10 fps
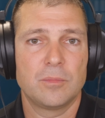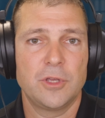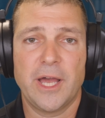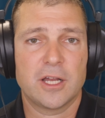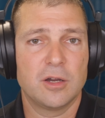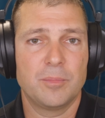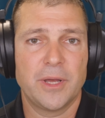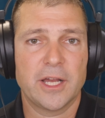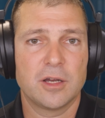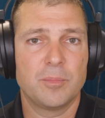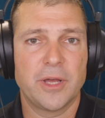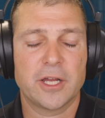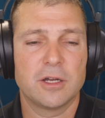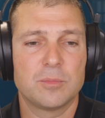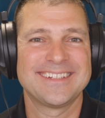Backup, backup,
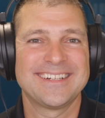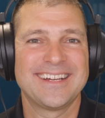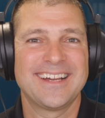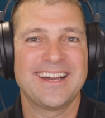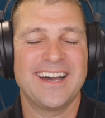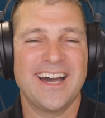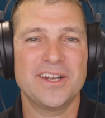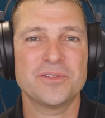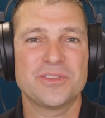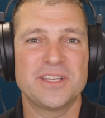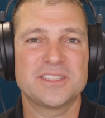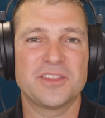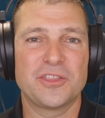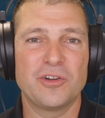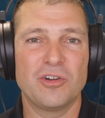backup. I don't think
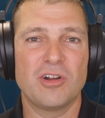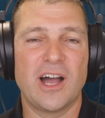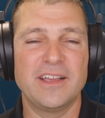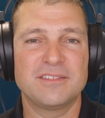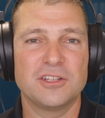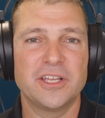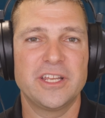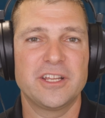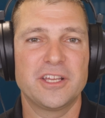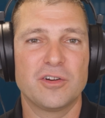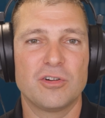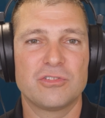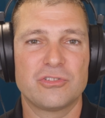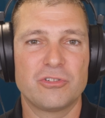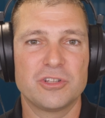that they're isolating or
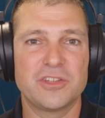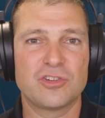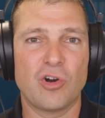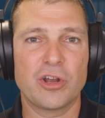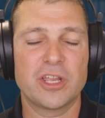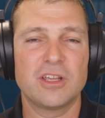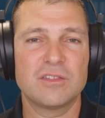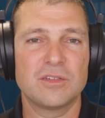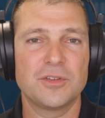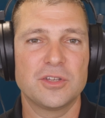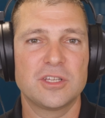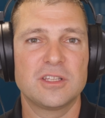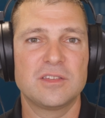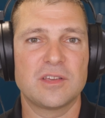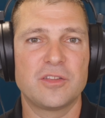certainly targeting
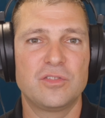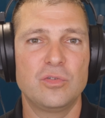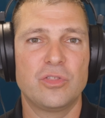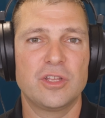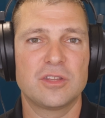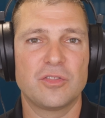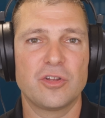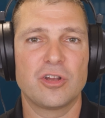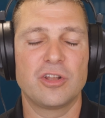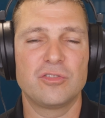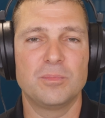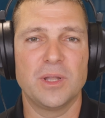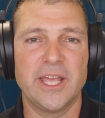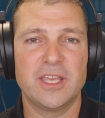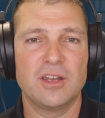civilians. I do think that they're going to do
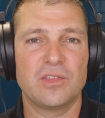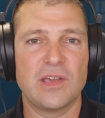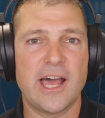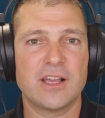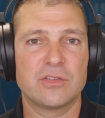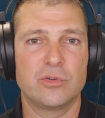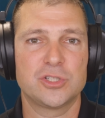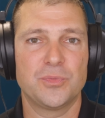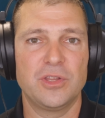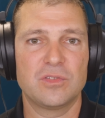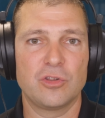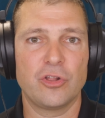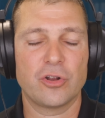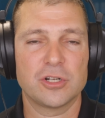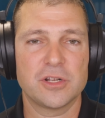blanket attacks, which means that
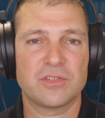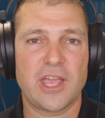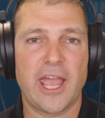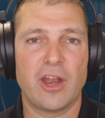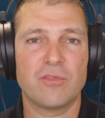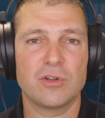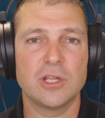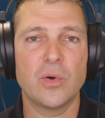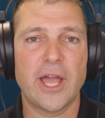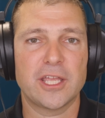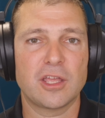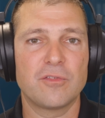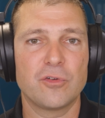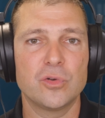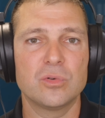they're going to scan for low-hanging
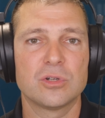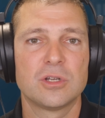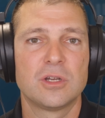fruit.